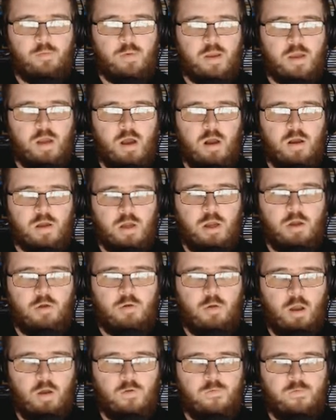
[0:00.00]
we can't go
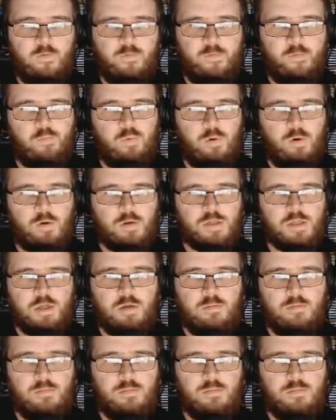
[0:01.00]
over the water?